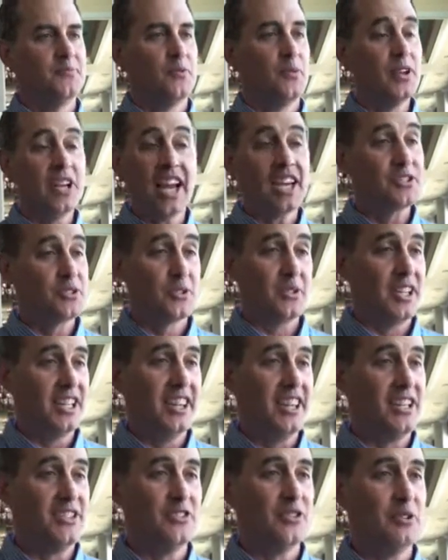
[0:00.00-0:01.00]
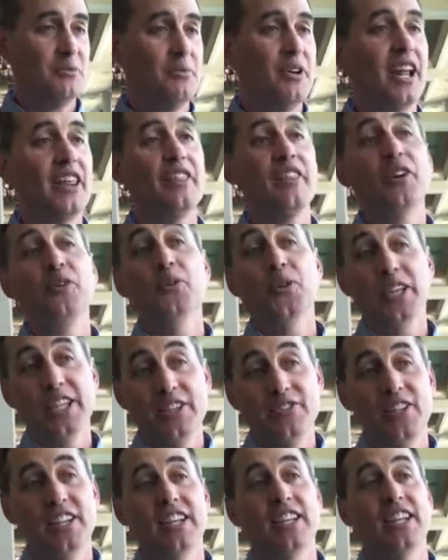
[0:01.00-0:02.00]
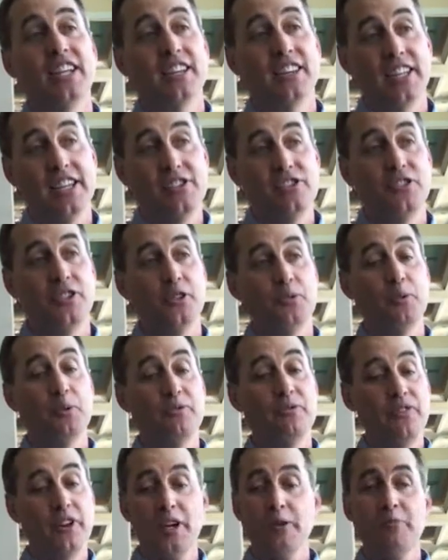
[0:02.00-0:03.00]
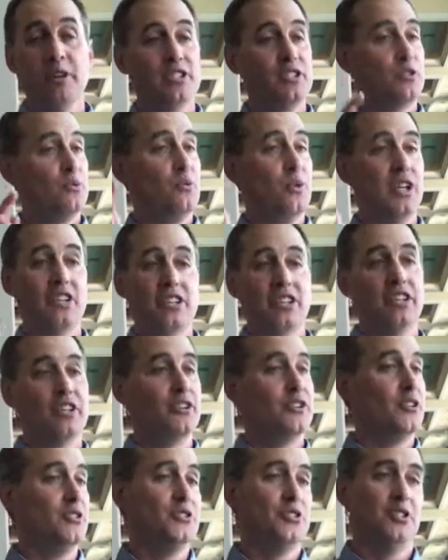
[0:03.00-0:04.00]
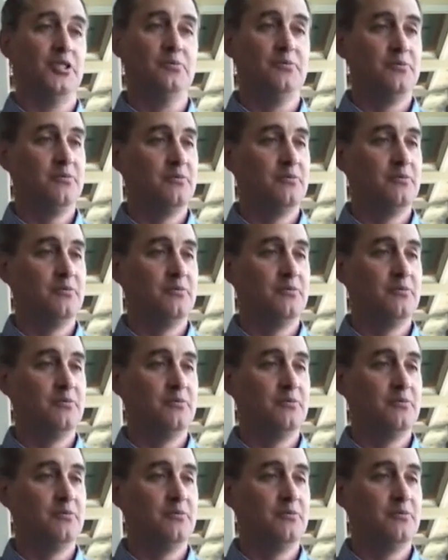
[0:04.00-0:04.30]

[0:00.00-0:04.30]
We're naturally lazy, but I think we're even getting lazier. We're very much one-click culture.